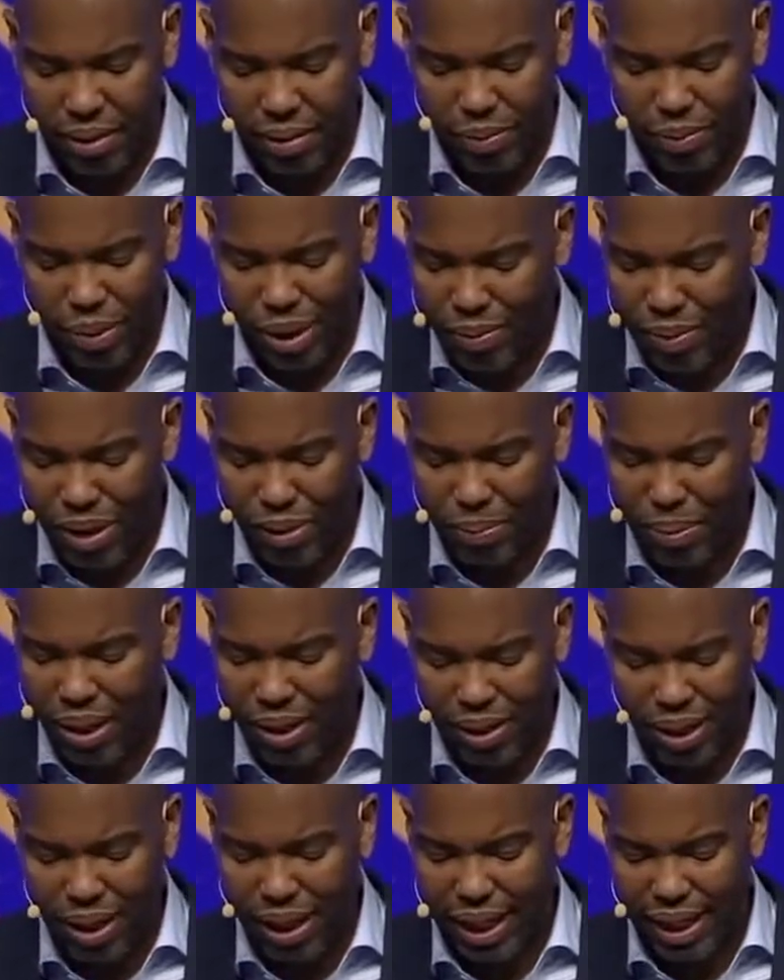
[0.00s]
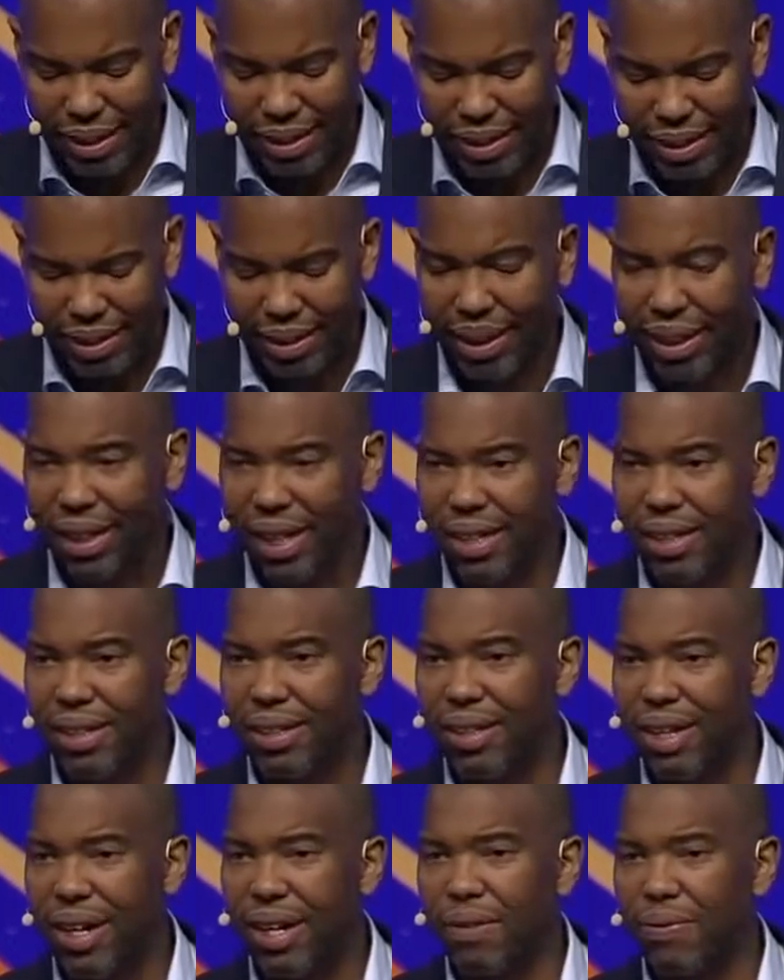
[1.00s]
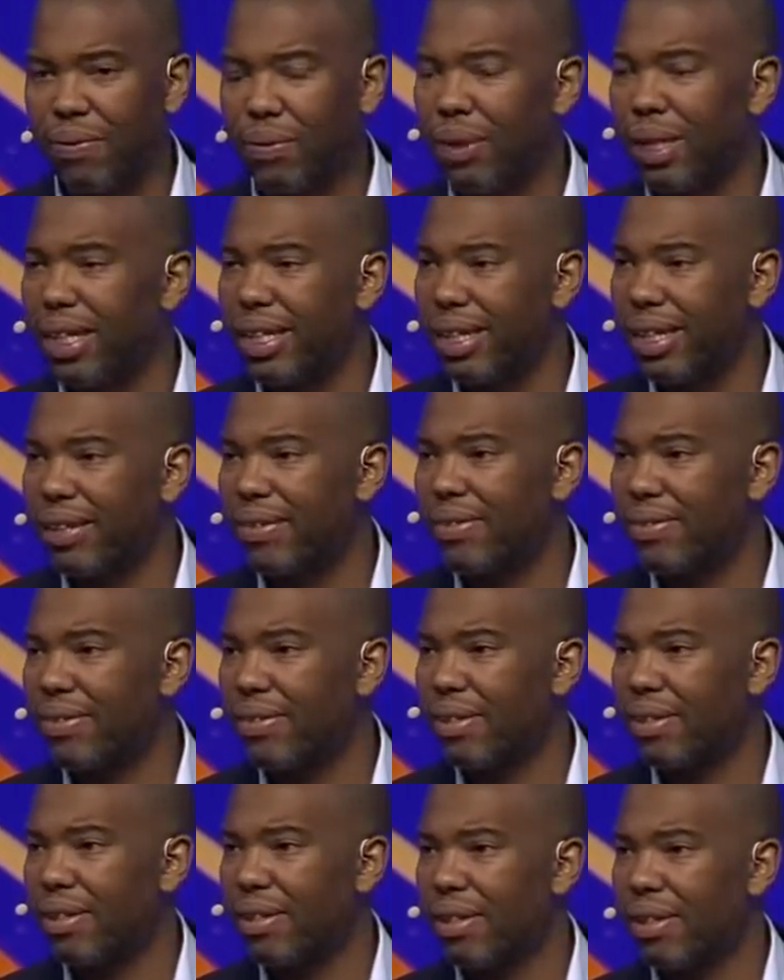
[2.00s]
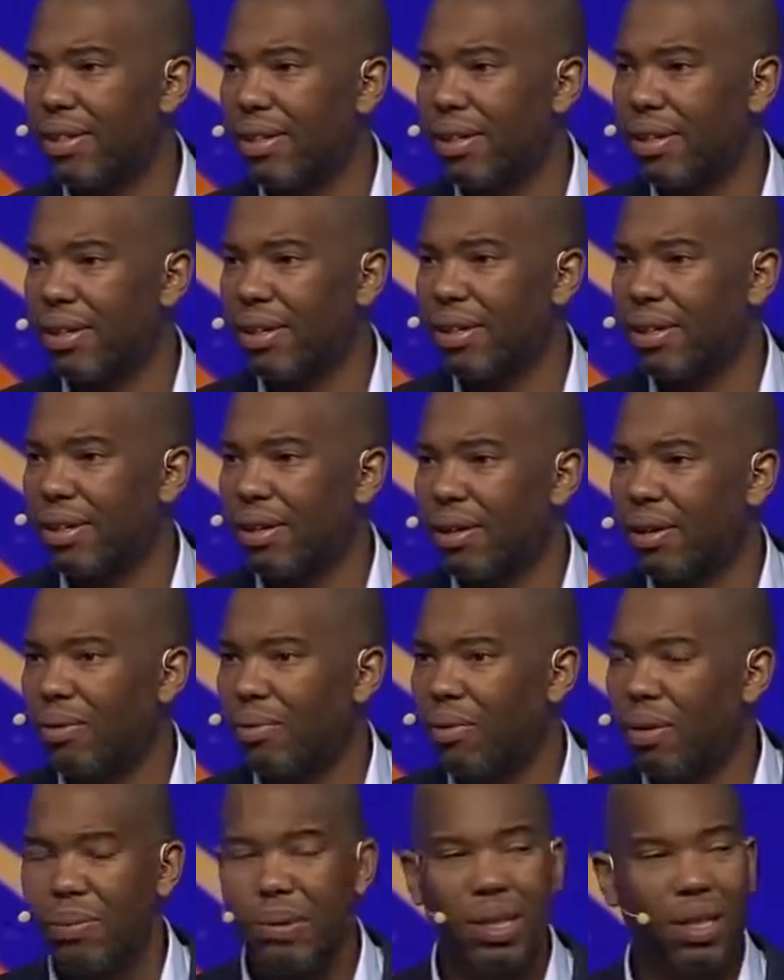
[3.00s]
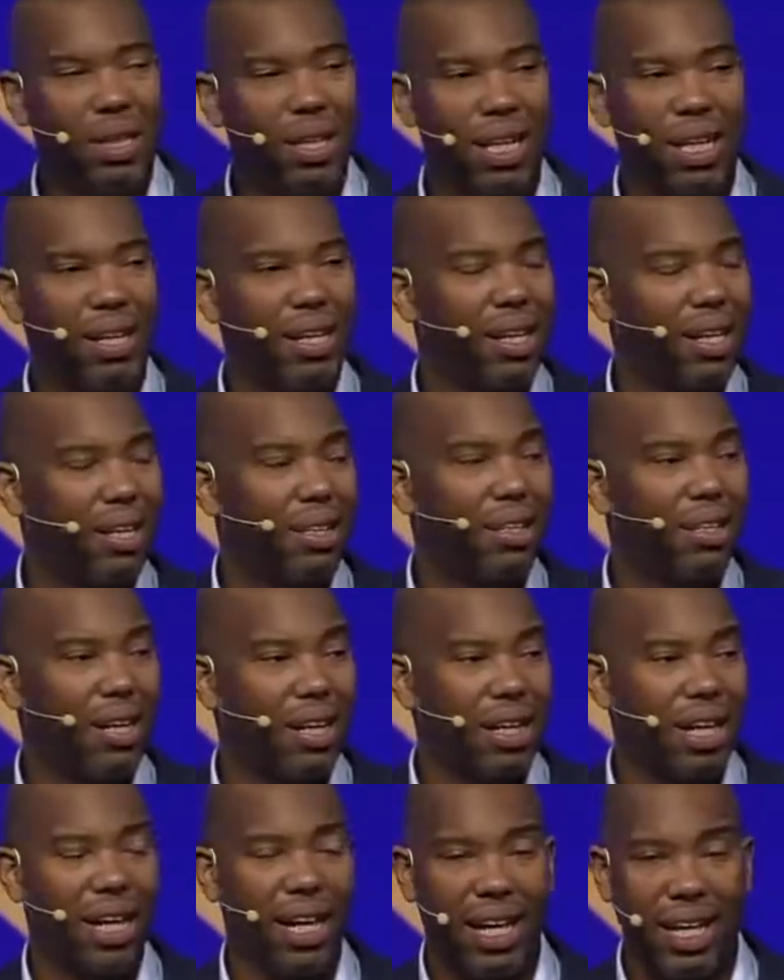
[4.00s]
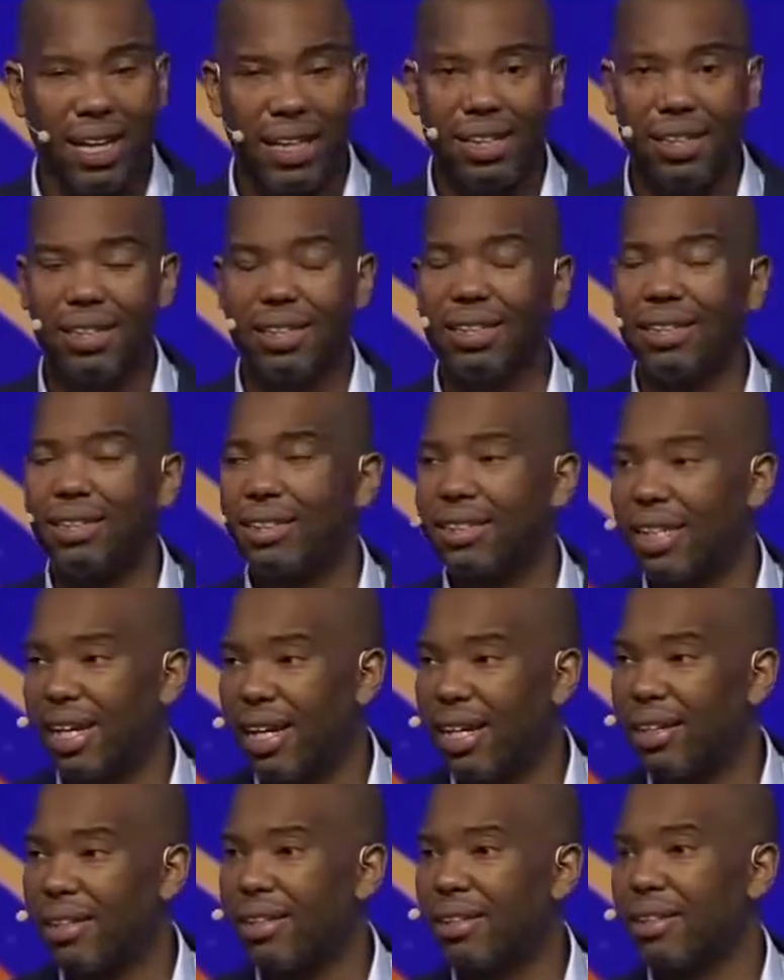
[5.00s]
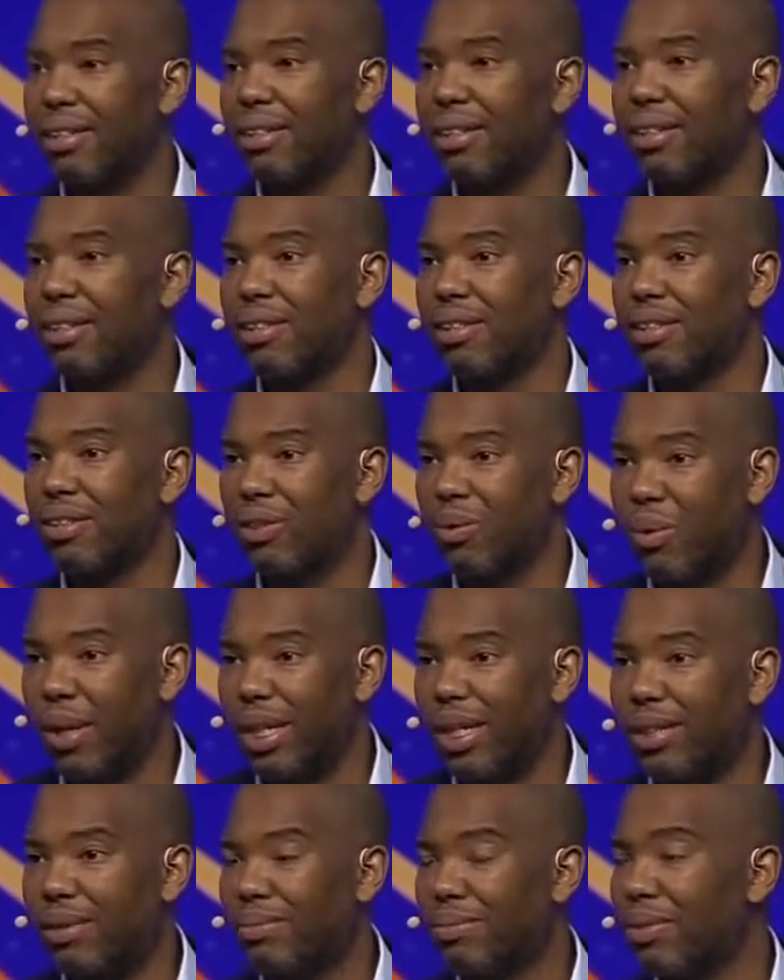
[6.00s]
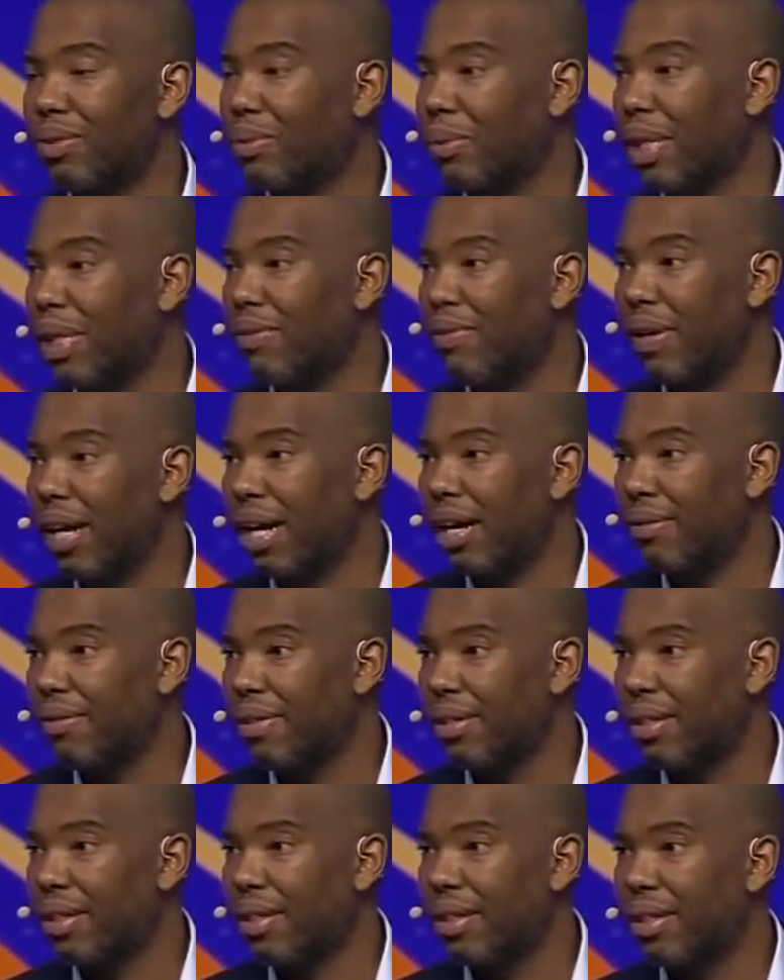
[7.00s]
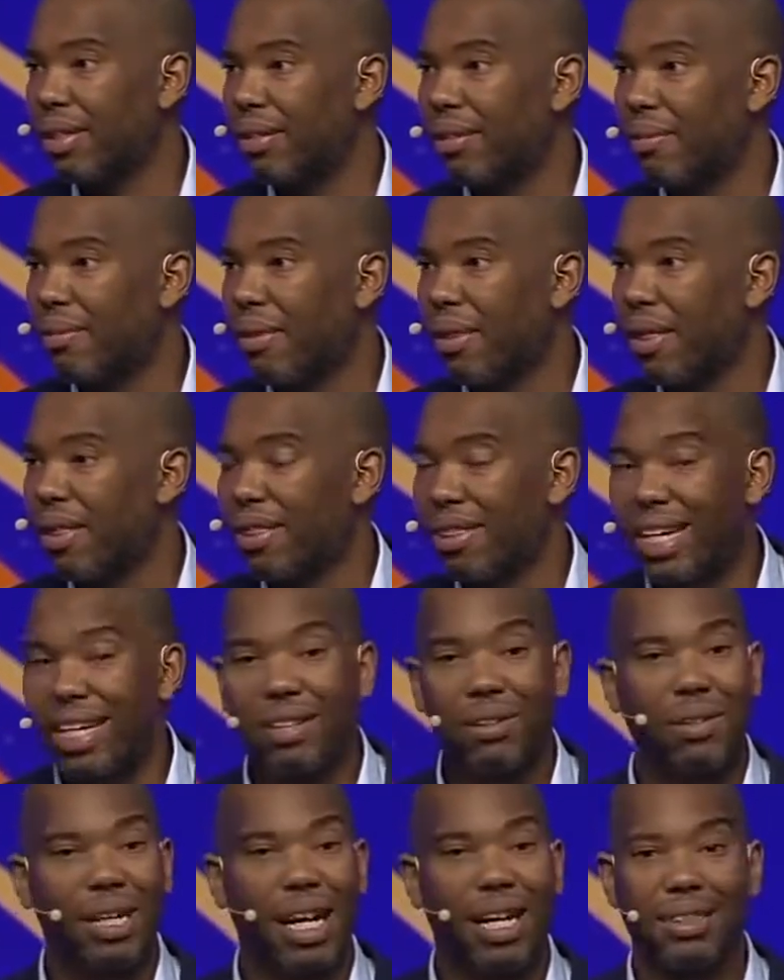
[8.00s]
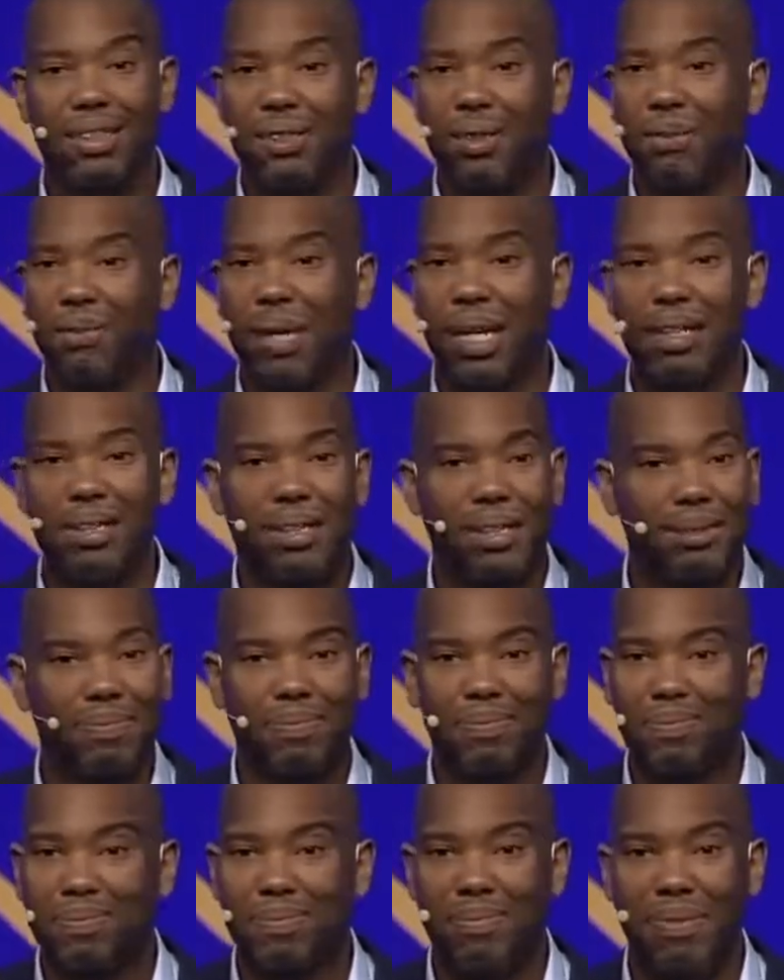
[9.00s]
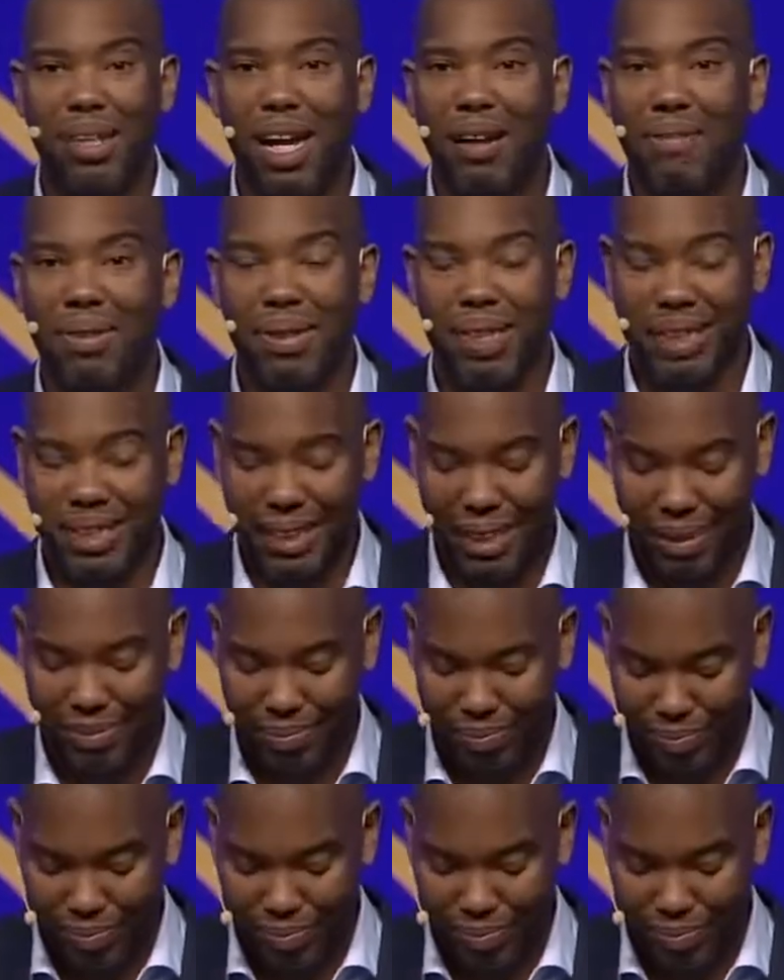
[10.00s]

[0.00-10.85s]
we won't be looking at just another dark 4 years. We'll be looking at another dark 8, 10, 20, 25. Thank you guys so much. Have a great time.